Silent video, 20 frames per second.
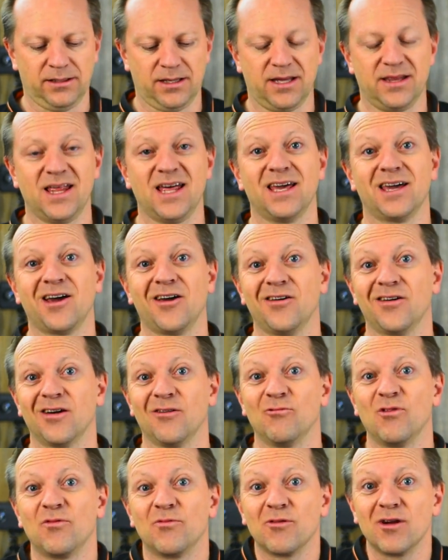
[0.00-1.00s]
And there you go.
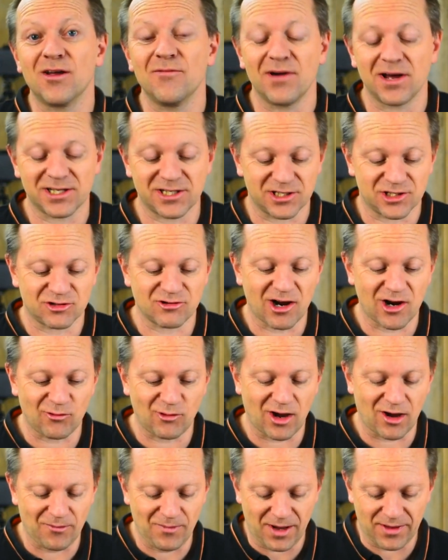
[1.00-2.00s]
We've pretty much straight
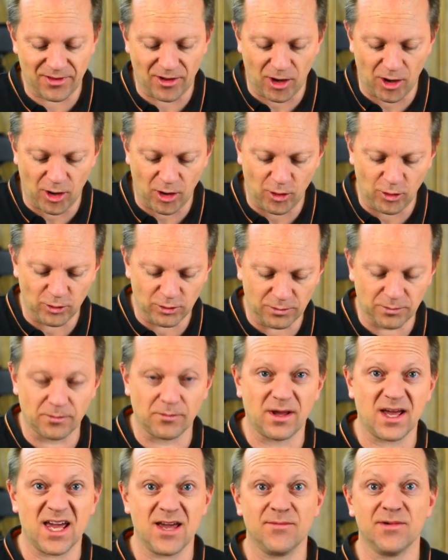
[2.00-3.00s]
away made the whole
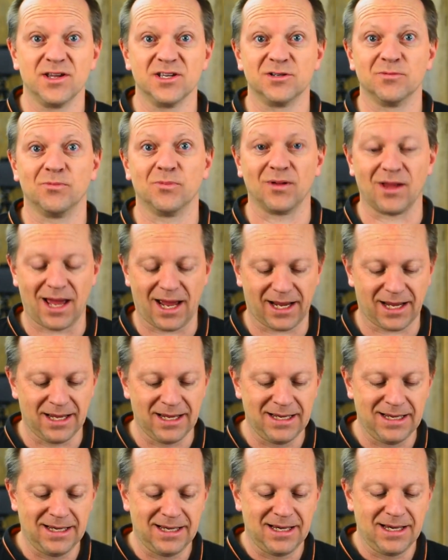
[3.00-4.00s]
image black.
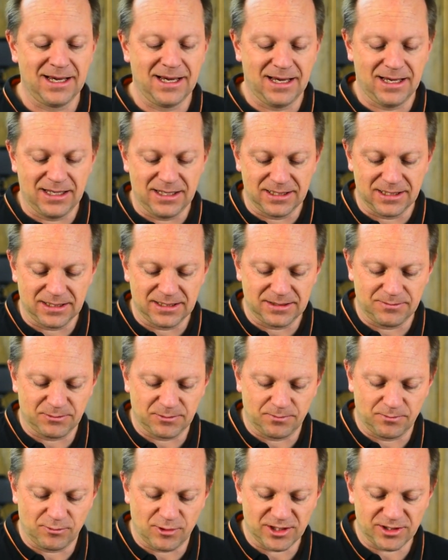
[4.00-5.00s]

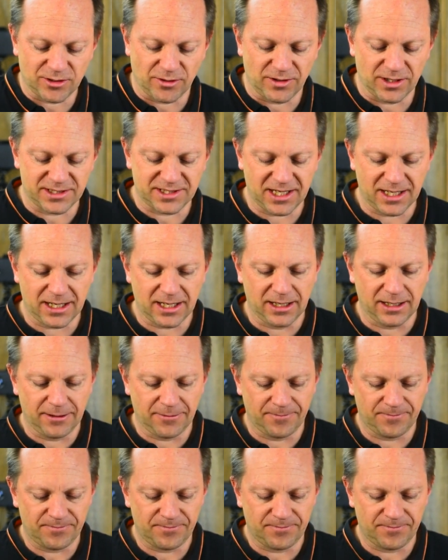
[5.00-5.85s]
Press on the tick.